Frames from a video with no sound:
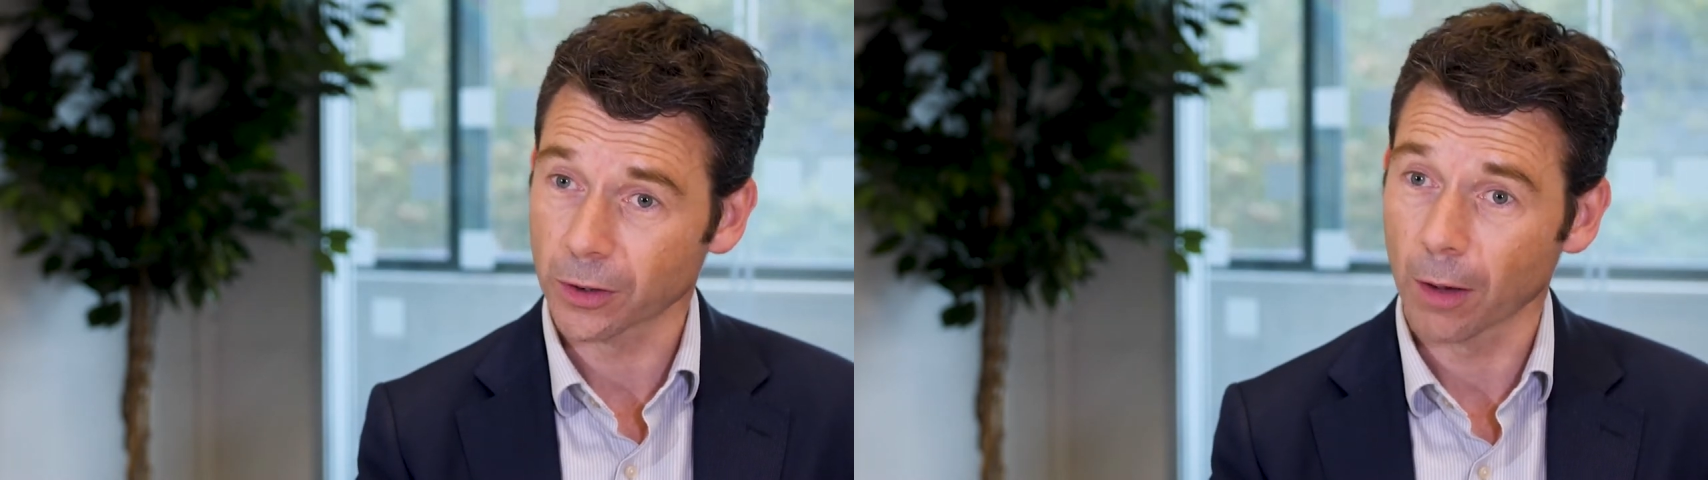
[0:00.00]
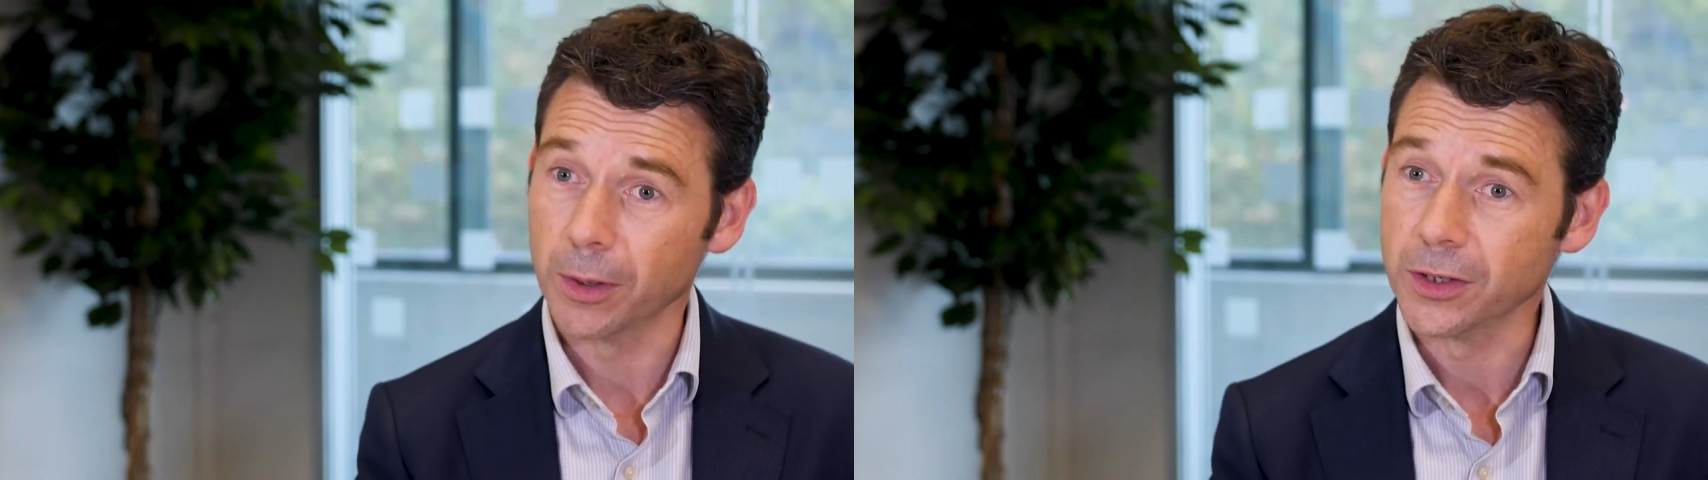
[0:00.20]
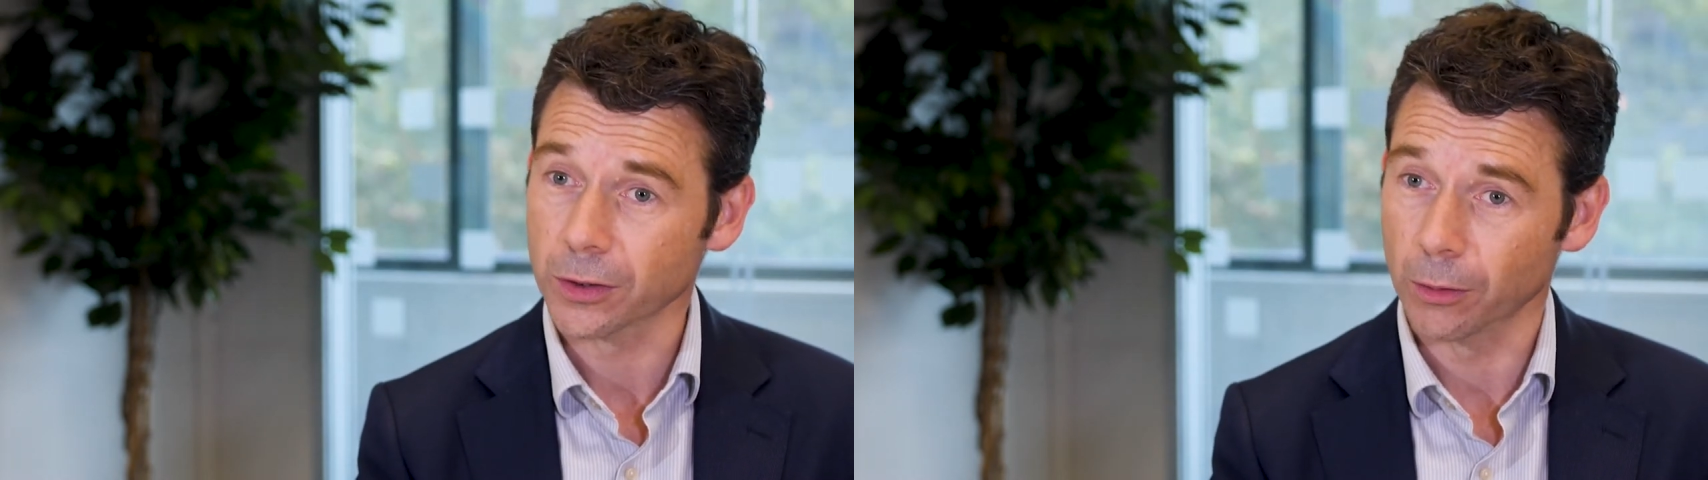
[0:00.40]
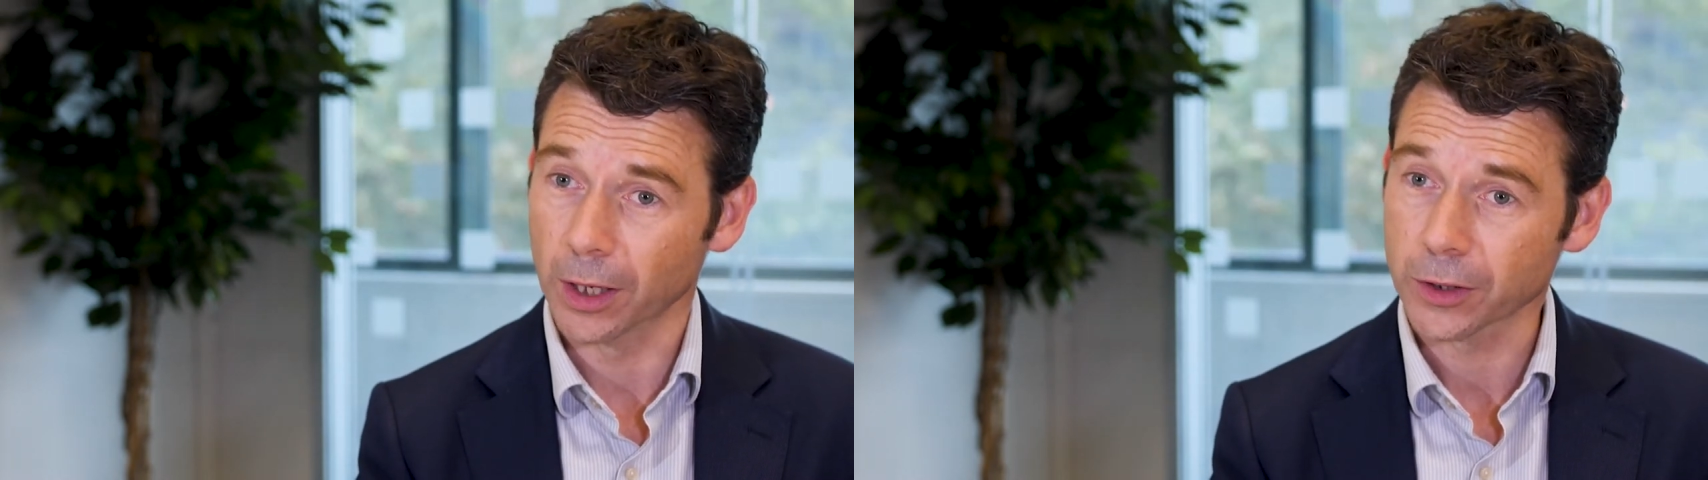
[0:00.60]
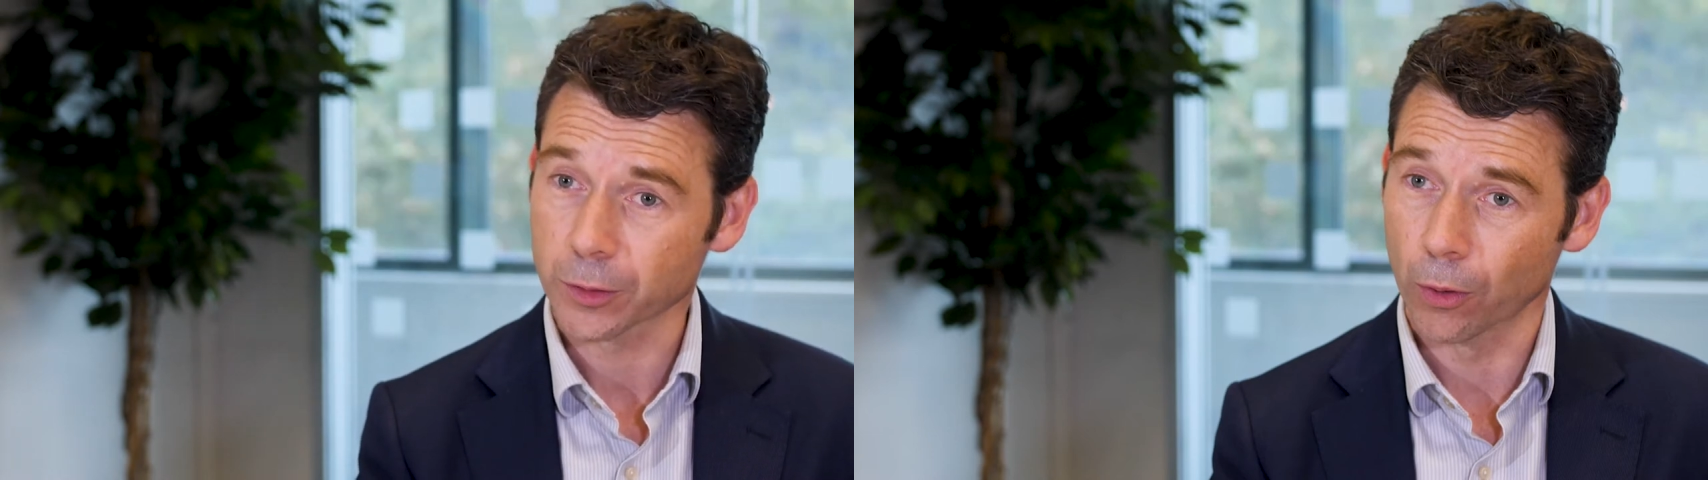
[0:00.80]
come into and
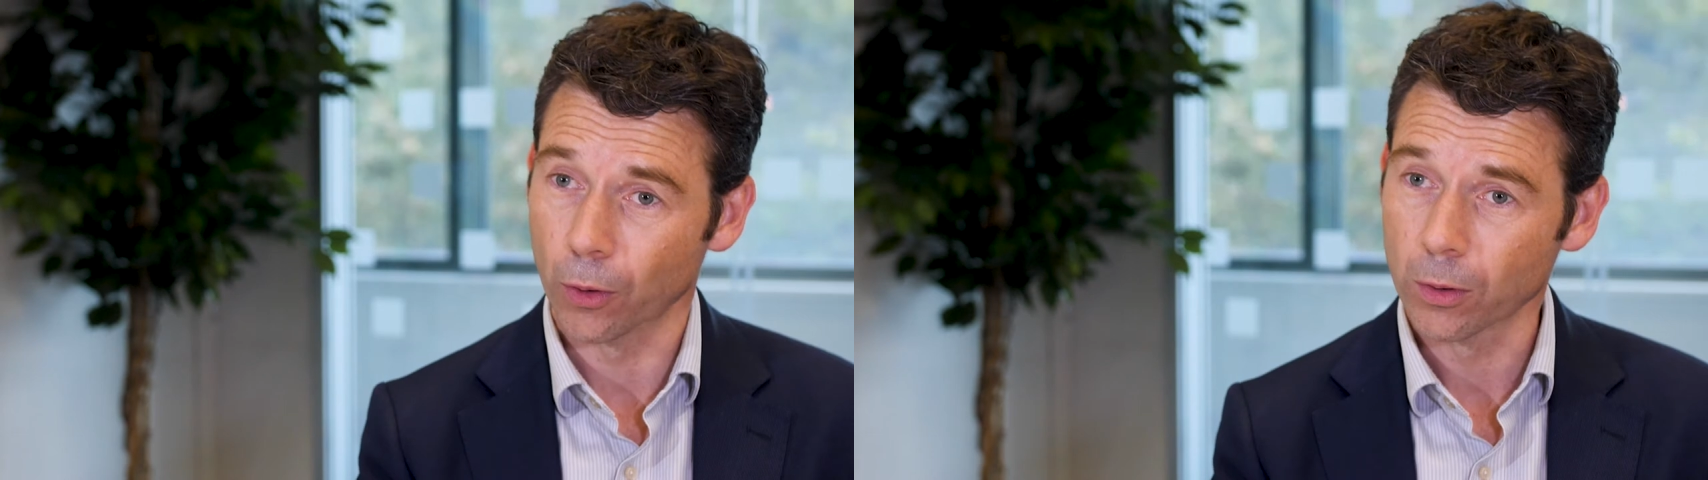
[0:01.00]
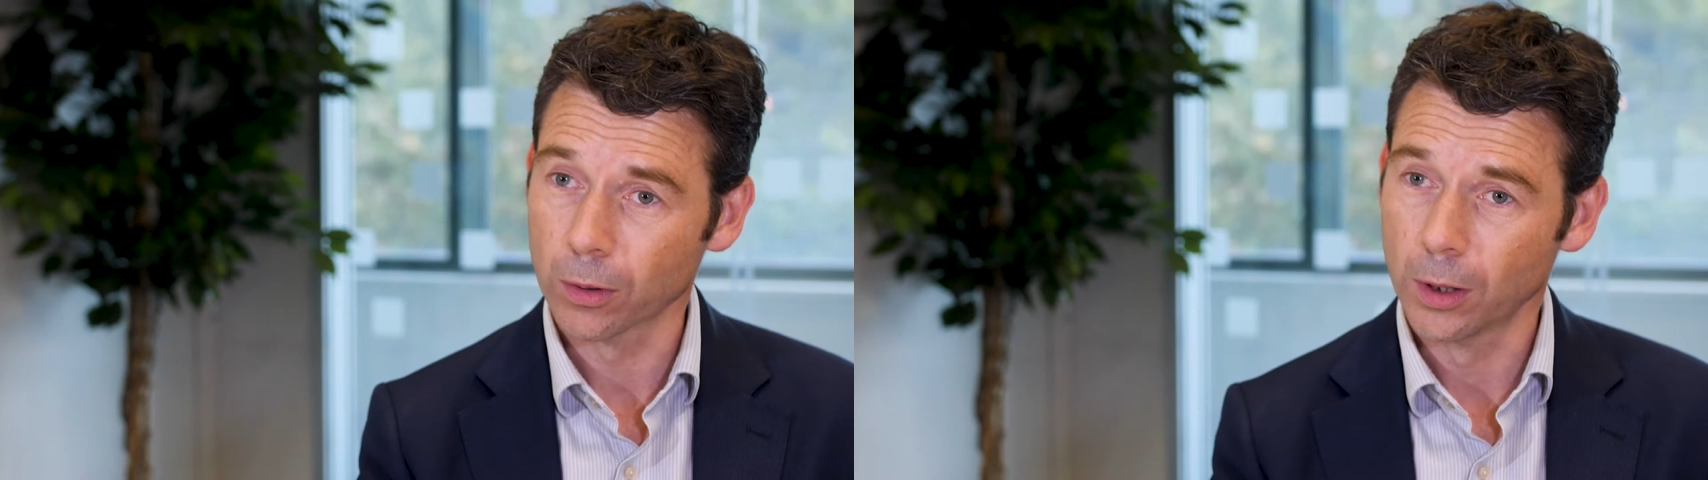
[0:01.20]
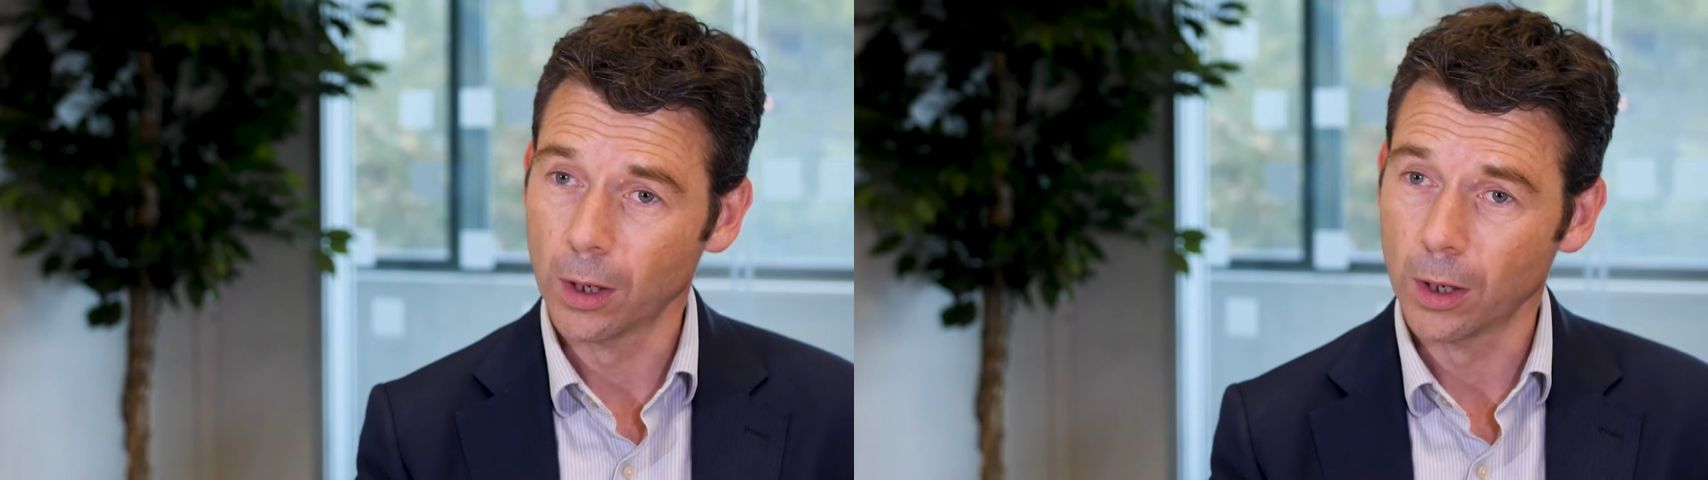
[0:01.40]
explore.